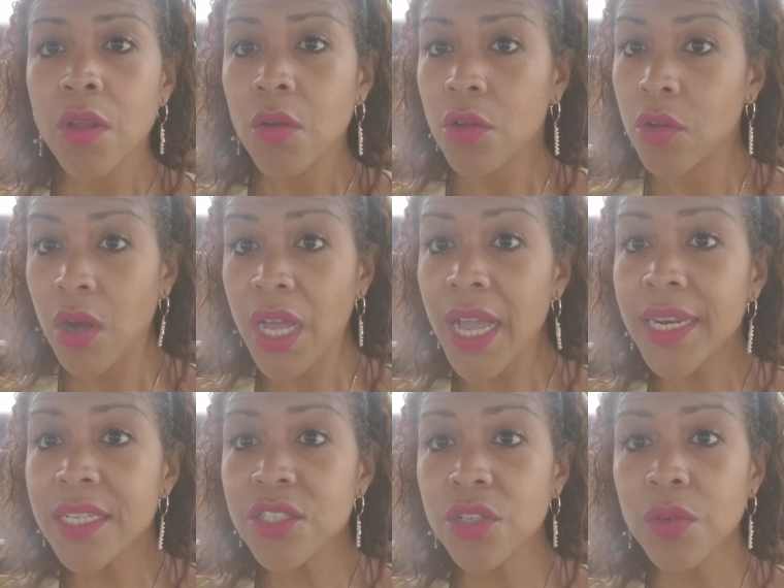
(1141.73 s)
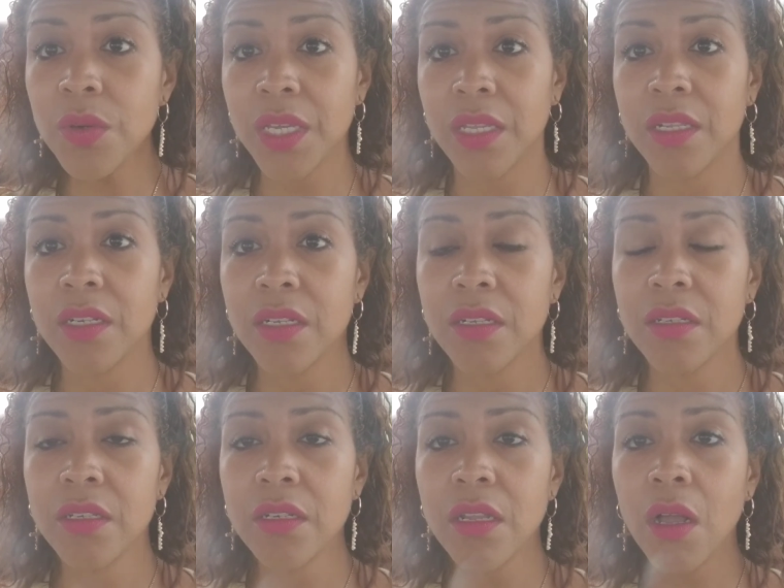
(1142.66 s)
go ahead and do it.
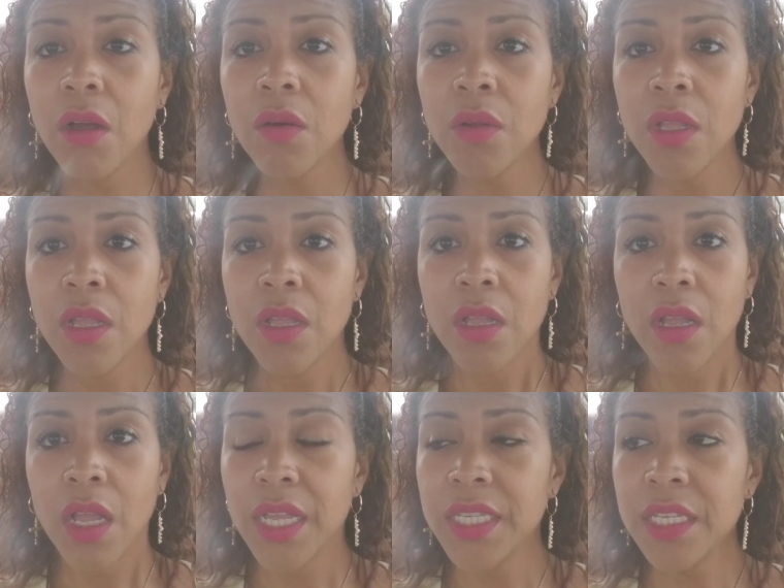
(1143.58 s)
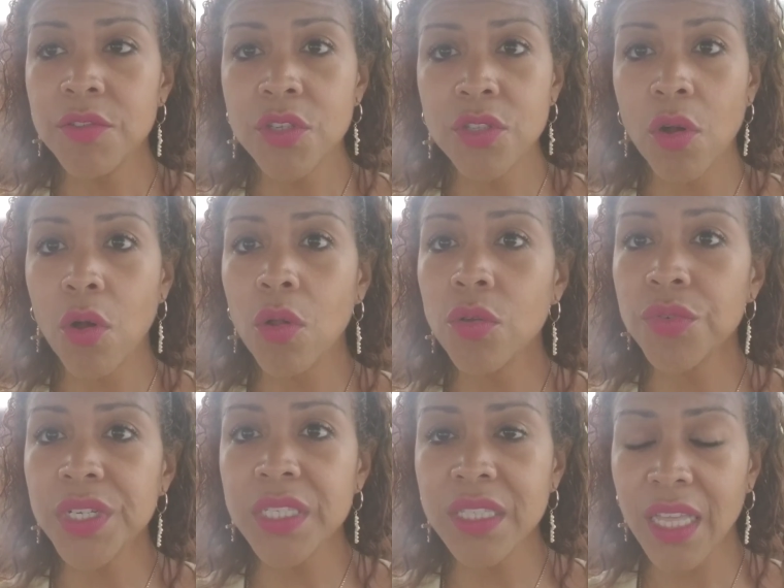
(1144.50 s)
I give you the whole
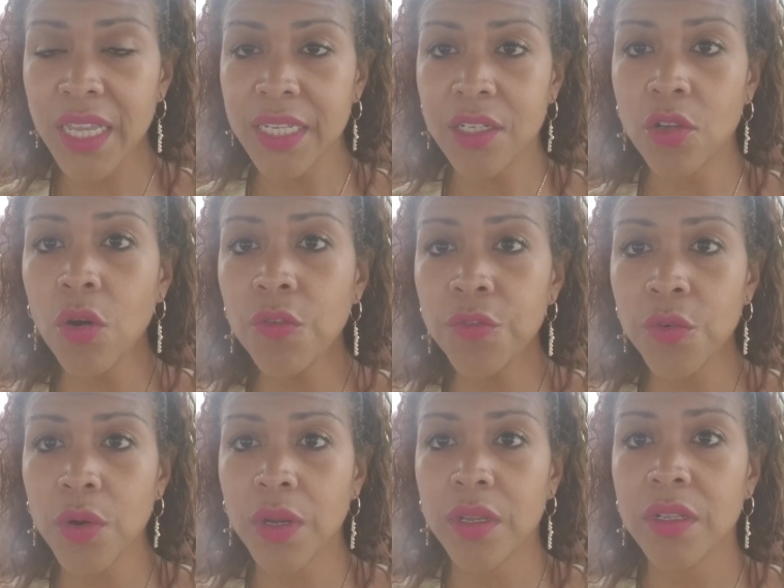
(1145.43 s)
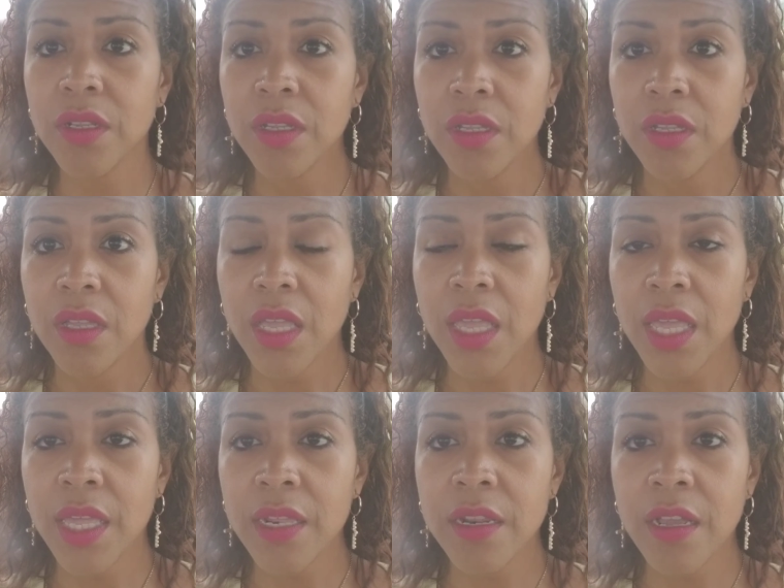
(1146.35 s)
green light. Go for it.
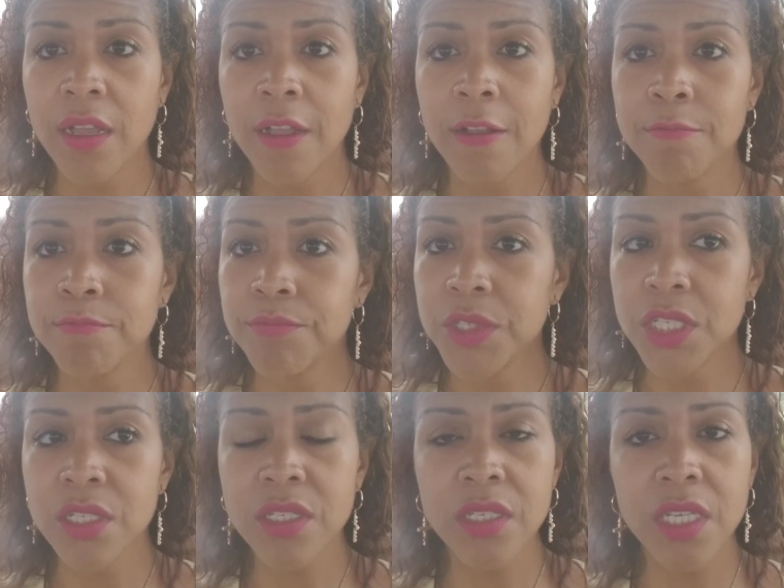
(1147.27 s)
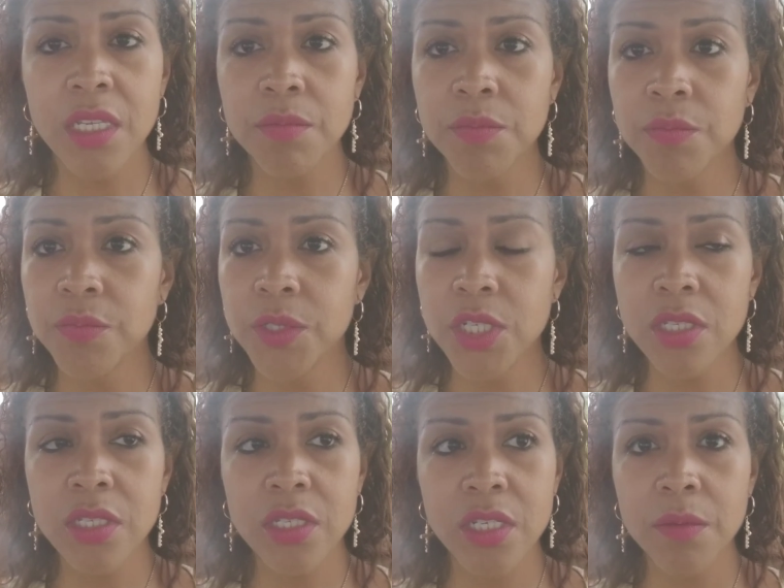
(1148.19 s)
And just keep
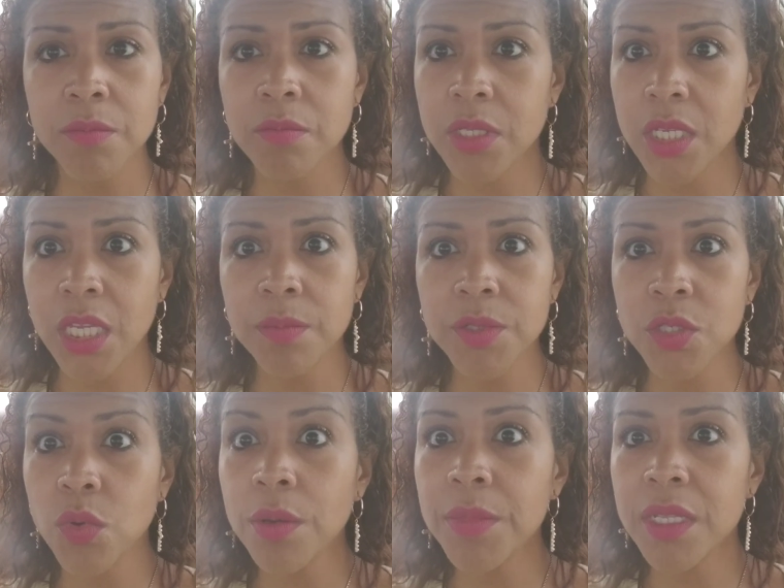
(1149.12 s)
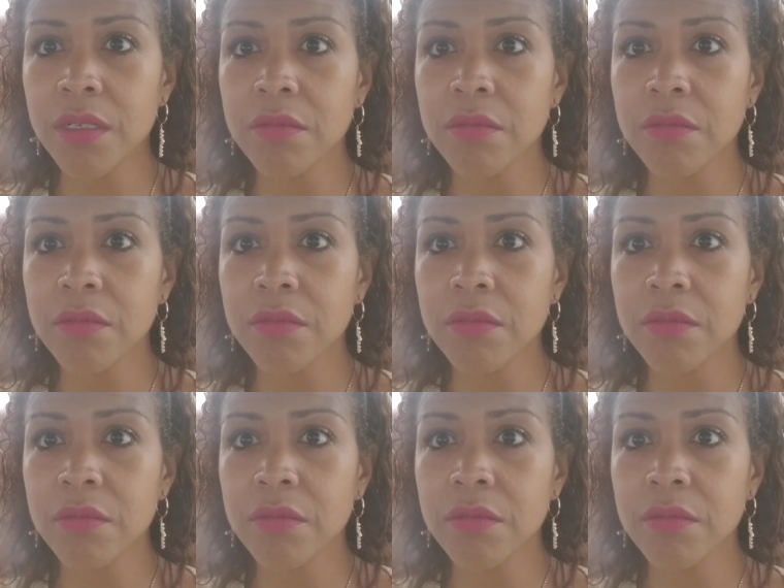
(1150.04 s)
swimming.